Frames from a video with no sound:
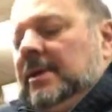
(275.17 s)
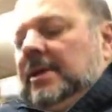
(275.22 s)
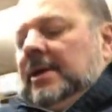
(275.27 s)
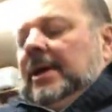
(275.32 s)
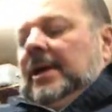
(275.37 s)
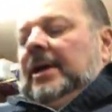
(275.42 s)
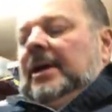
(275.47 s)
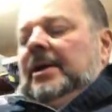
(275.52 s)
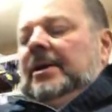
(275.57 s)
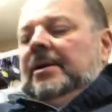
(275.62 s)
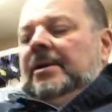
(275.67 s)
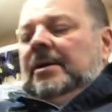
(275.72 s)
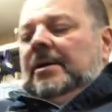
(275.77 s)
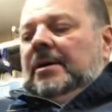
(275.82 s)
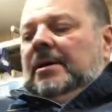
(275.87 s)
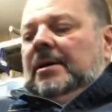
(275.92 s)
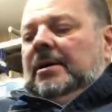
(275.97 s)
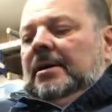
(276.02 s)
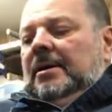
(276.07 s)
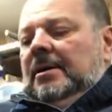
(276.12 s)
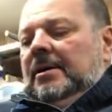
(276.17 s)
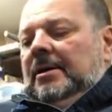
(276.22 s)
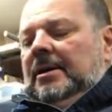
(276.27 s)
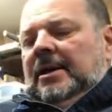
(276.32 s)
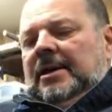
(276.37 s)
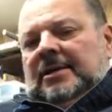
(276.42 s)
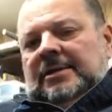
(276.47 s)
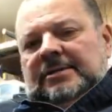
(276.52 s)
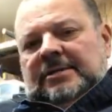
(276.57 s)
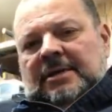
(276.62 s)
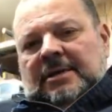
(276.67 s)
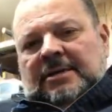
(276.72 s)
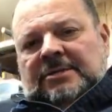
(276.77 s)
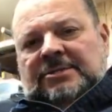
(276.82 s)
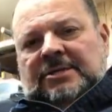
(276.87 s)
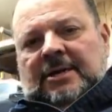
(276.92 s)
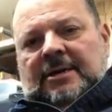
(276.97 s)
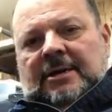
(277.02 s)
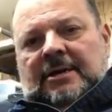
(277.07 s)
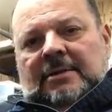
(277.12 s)
And it does, I
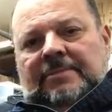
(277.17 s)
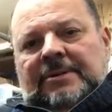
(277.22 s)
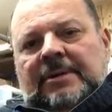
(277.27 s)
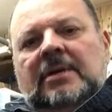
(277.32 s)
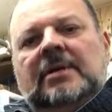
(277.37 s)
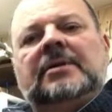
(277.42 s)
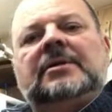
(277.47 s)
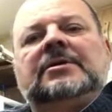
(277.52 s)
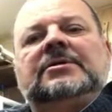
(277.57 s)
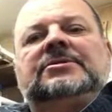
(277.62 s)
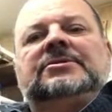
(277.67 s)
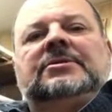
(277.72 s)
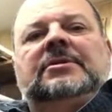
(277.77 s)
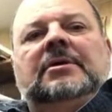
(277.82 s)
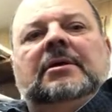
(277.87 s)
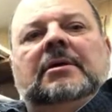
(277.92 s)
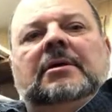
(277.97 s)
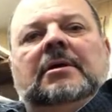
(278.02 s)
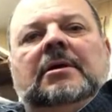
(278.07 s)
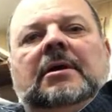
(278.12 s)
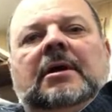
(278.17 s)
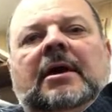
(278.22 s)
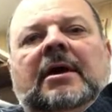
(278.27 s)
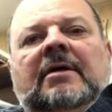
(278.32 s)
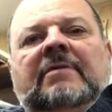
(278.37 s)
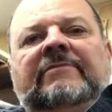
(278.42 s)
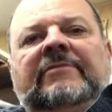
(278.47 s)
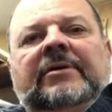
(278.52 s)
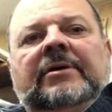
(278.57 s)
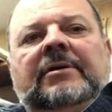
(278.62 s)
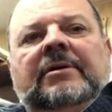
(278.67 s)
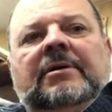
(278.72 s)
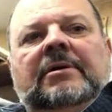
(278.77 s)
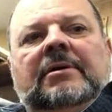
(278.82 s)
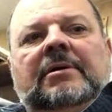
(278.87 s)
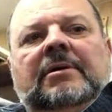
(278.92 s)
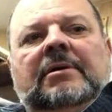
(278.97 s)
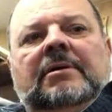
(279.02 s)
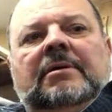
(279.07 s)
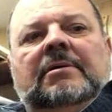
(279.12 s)
gotta be honest, having
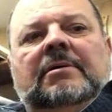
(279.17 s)
a